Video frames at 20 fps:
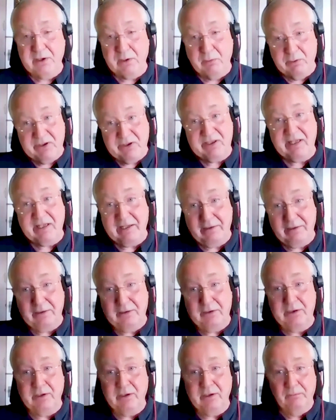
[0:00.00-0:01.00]
So we
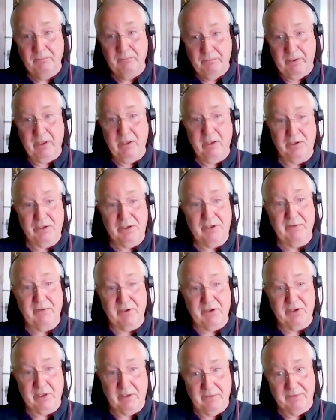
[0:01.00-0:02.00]
send parts of
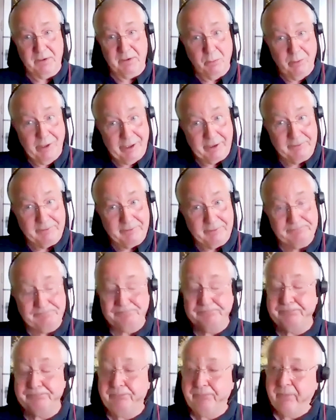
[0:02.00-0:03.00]
ourselves away.
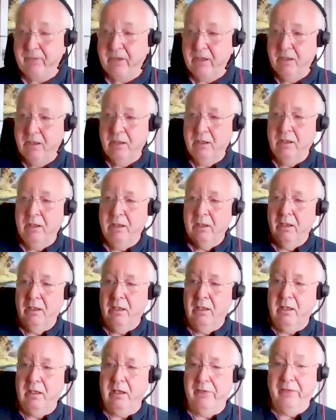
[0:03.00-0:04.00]

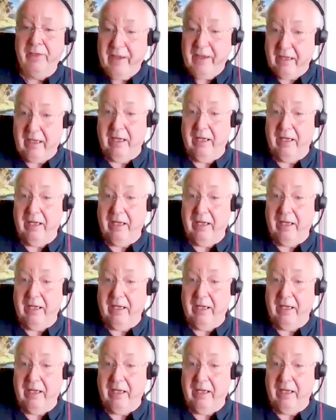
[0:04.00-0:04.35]
And